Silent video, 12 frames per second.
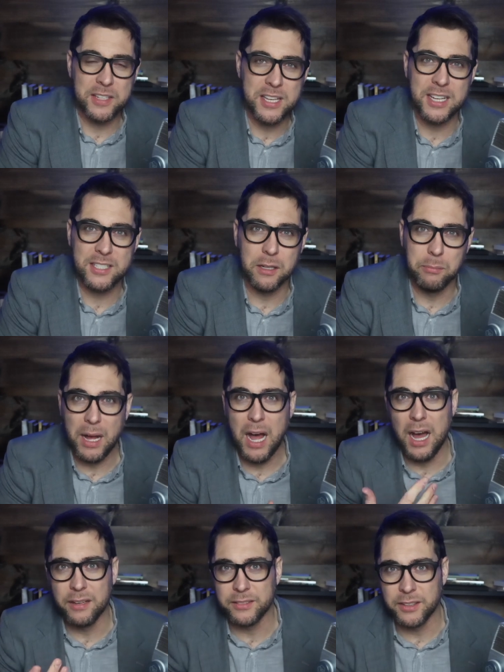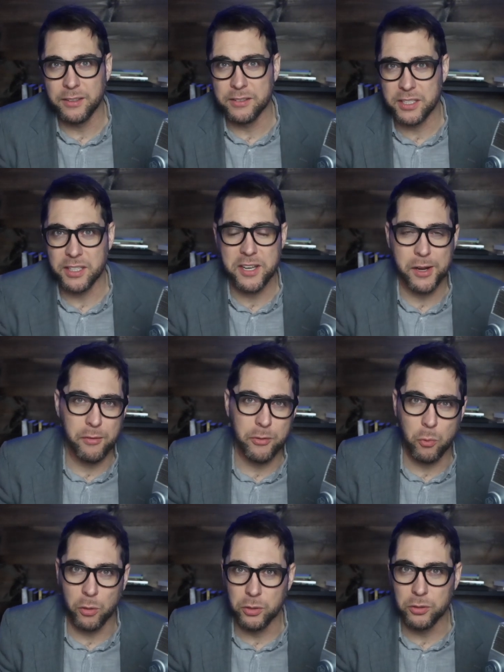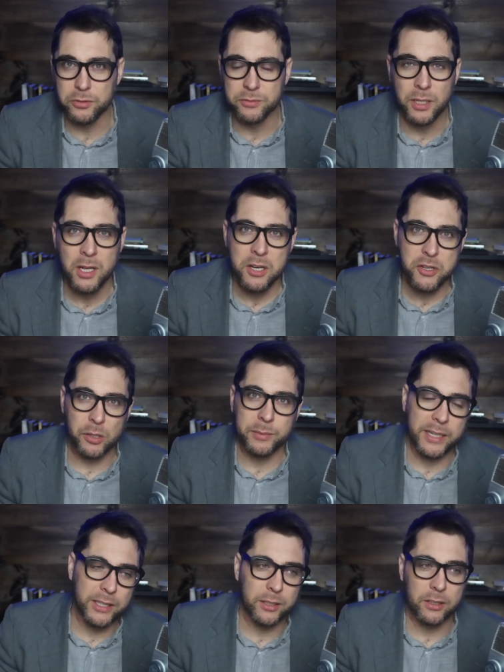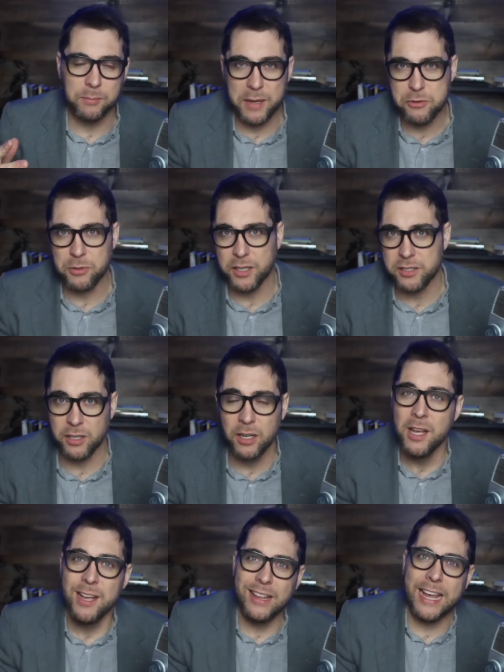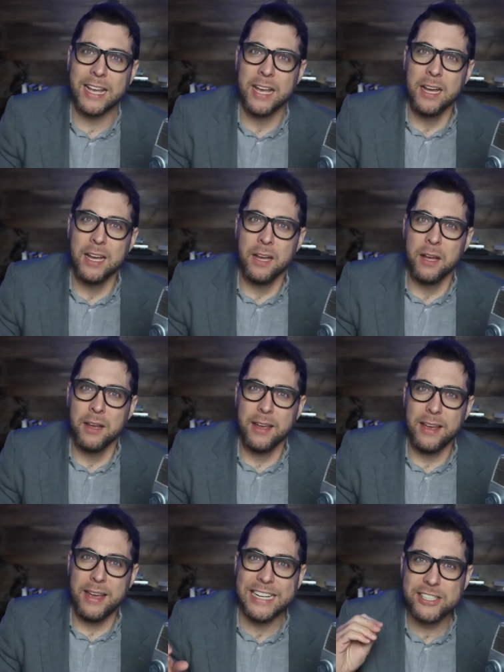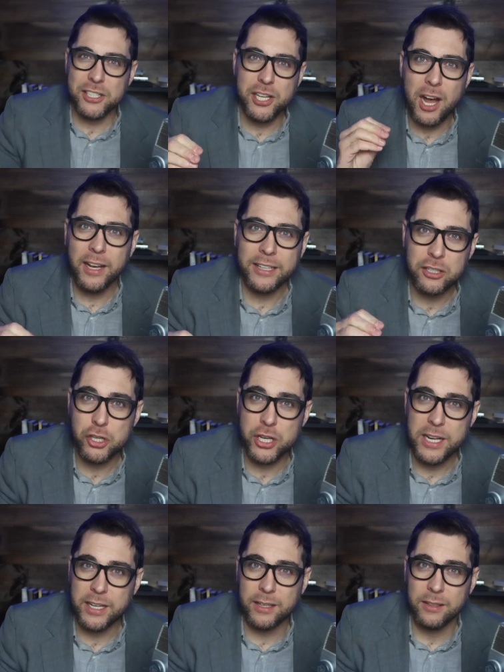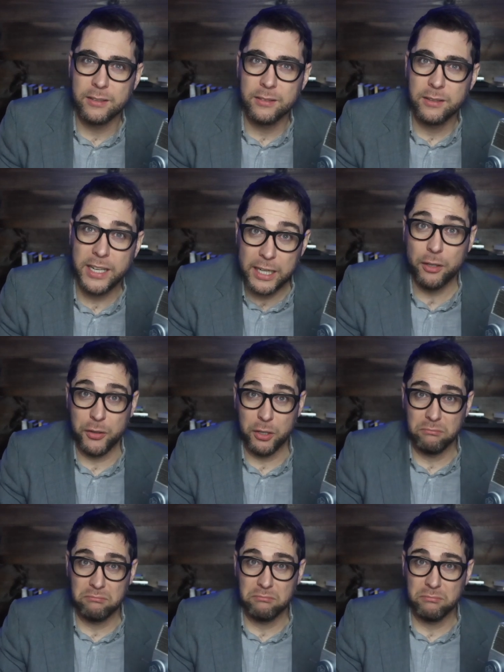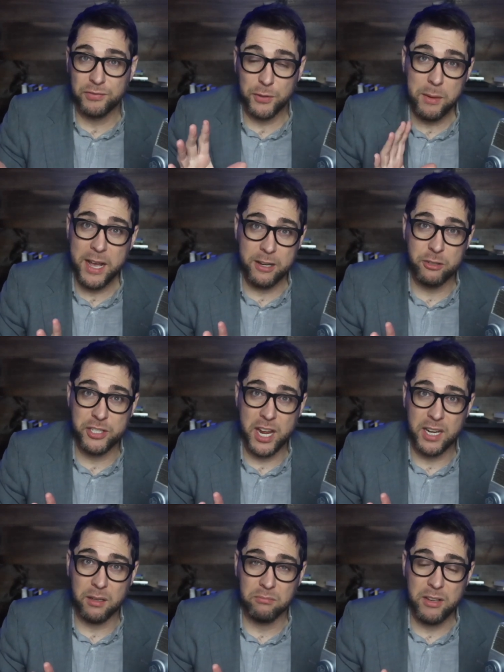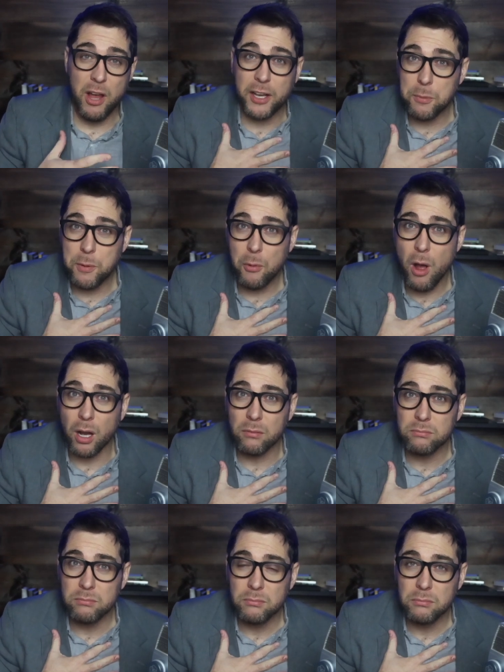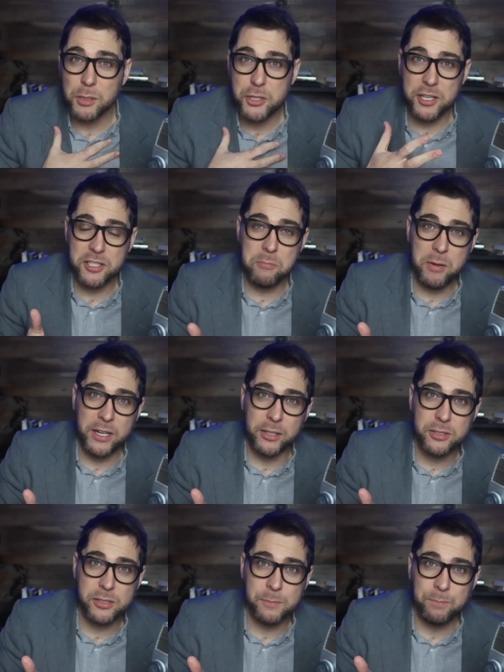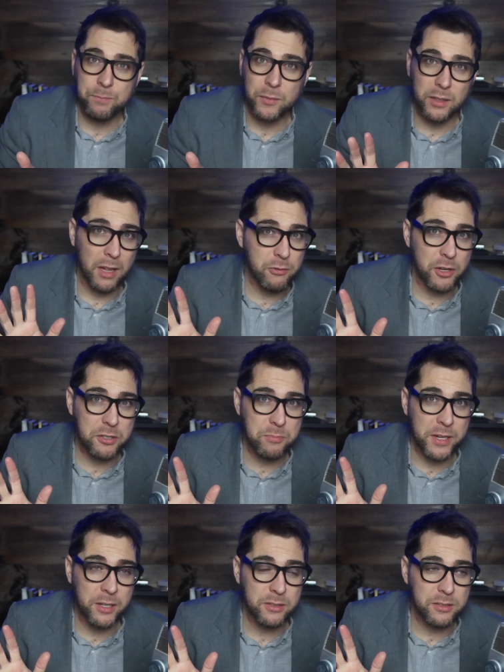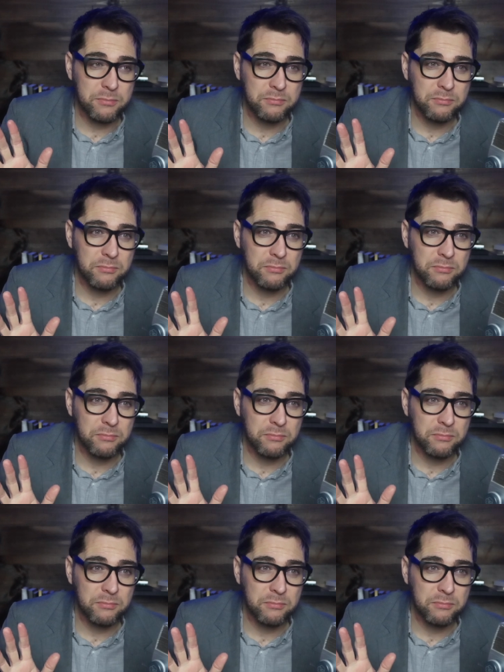the Tesla Bot, and you know, it's going to take over the world, and Terminator and Matrix, and all. Like, it's a tongue-in-cheek interview, from my understanding. Now, I could be wrong, but Justin Peters, love Justin Peters.